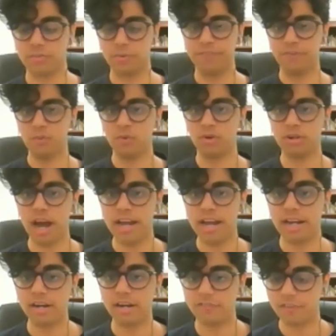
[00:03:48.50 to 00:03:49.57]
But if you want to
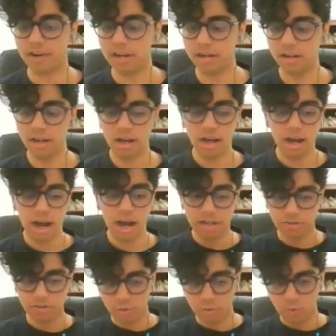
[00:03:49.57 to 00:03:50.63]
identify it,
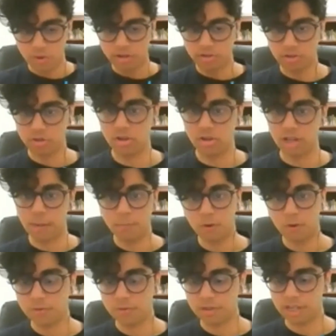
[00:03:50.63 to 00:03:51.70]
as you notice on your
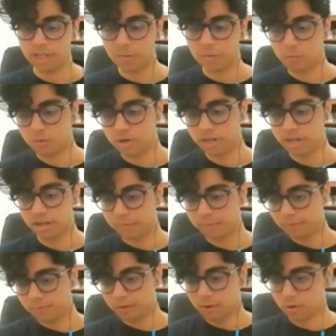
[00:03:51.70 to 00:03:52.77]
laptop in the keyboard area,
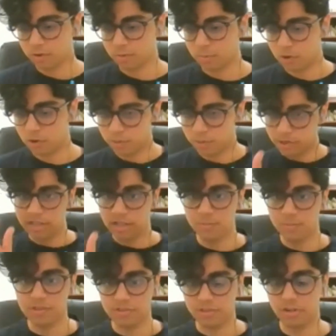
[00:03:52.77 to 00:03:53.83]
on the bottom right, there'll
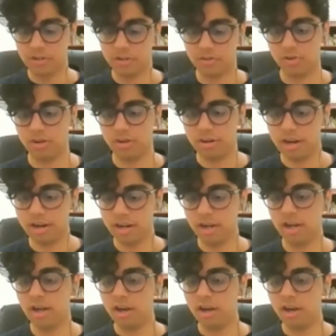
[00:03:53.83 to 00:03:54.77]
be stickers on it, right?